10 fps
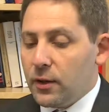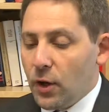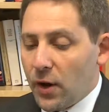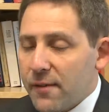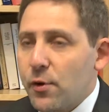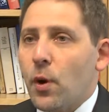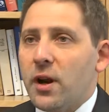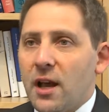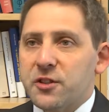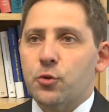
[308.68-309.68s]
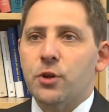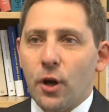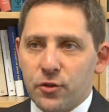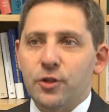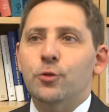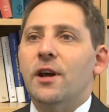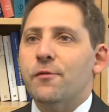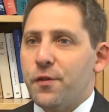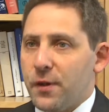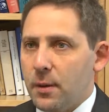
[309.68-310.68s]
Not everyone has to reconstitute
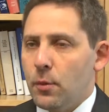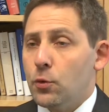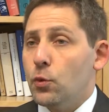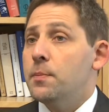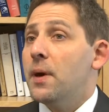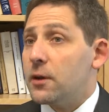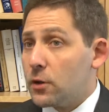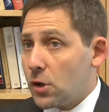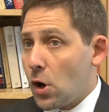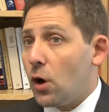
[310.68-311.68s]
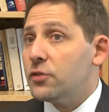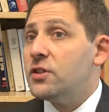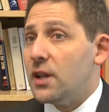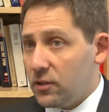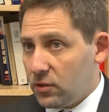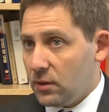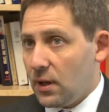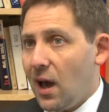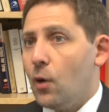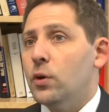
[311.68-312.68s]
everything, but we better coordinate
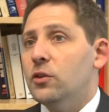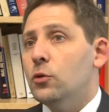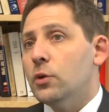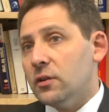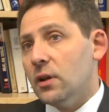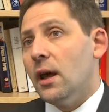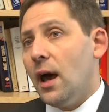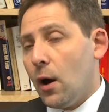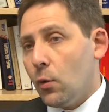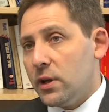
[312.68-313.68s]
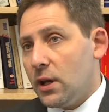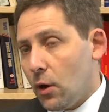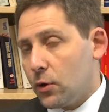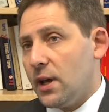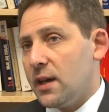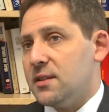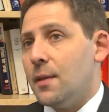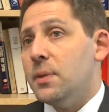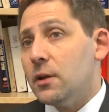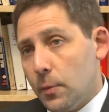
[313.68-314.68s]
how we do it, how we organize
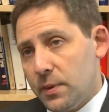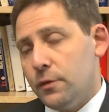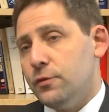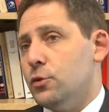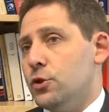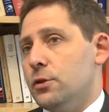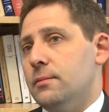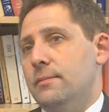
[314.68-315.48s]
that build-up in the future.